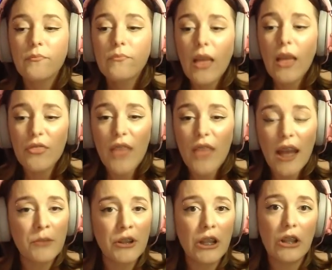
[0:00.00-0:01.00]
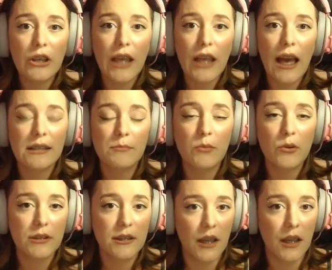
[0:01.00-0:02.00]
then I'm going to look at exploring
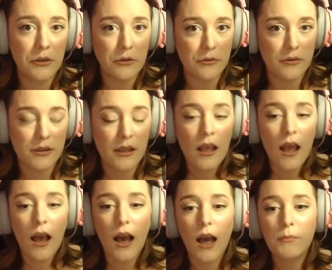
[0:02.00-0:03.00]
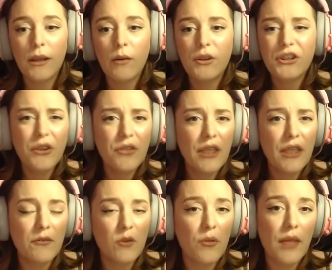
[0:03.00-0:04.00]
the tunnels. Now, I don't think
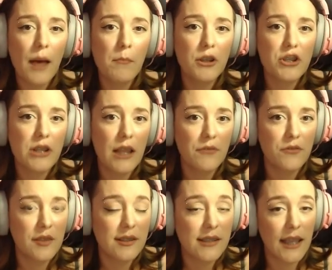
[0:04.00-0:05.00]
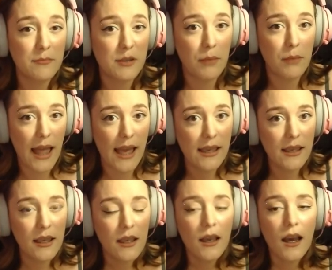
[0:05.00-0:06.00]
I've got that much left of this game to play,
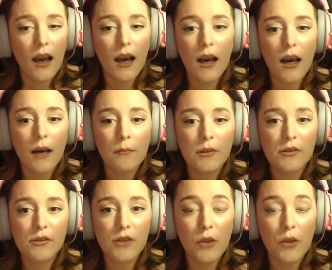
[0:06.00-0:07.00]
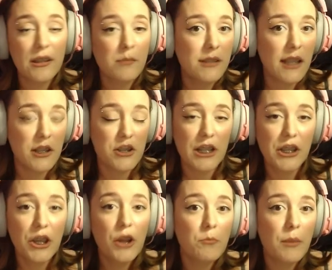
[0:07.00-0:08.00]
so this potentially
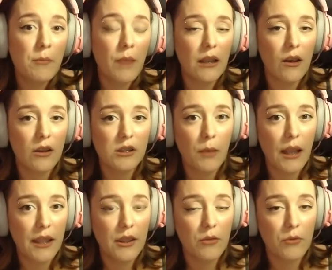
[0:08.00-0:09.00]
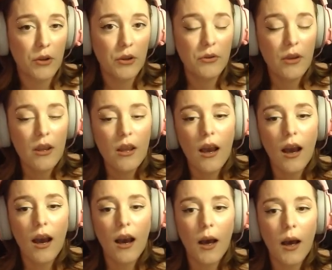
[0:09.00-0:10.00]
could be my last playthrough,
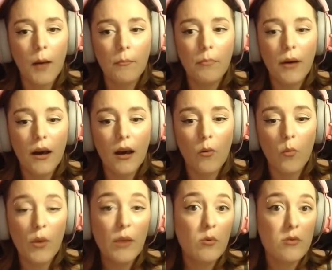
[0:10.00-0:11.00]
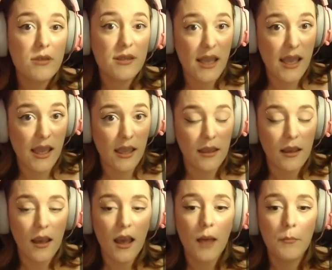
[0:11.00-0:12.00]
but we will see.
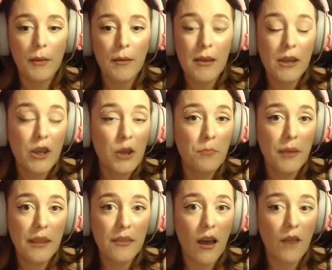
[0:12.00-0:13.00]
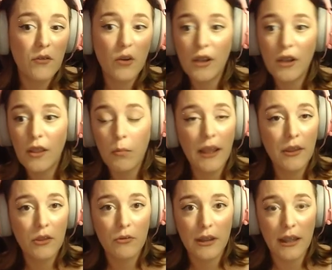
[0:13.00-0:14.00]
It could be that I've got another
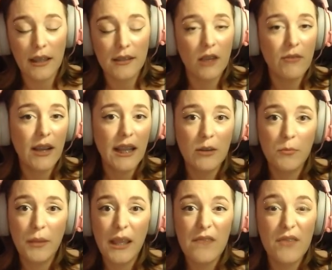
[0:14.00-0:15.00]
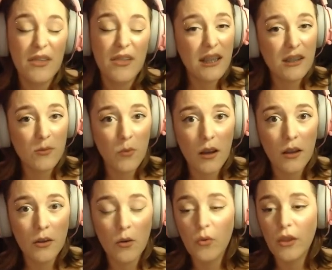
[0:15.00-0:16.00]
playthrough in this. I reckon it will be either this one
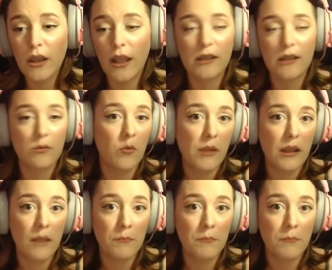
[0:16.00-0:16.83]
or the next one will be like my